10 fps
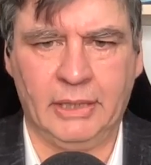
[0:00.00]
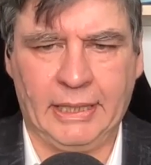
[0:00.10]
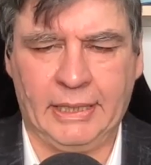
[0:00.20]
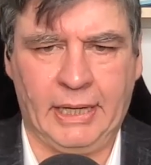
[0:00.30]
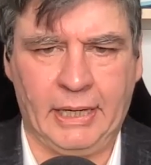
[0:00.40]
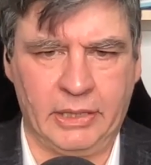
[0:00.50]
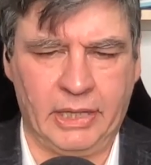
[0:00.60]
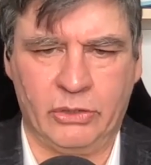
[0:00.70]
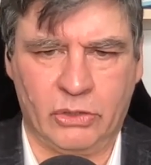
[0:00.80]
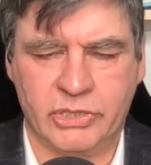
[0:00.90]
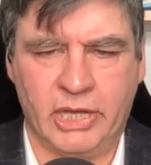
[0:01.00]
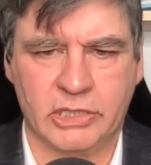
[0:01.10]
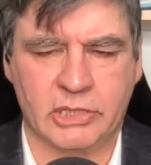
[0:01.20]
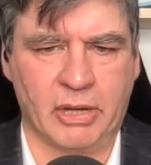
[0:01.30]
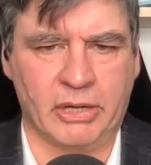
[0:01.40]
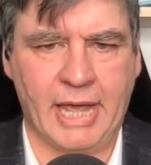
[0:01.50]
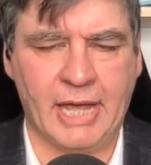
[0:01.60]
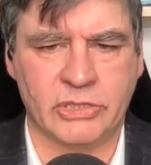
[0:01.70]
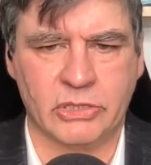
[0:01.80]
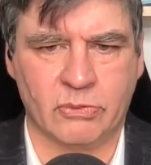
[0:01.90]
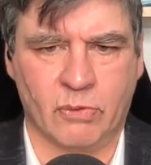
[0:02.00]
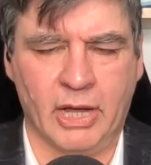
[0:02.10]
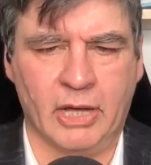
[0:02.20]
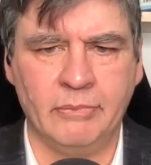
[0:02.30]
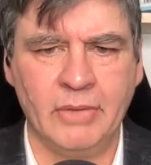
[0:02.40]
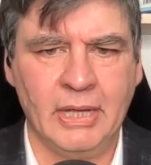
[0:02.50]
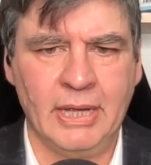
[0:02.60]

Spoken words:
and I think you could say this about gas as well,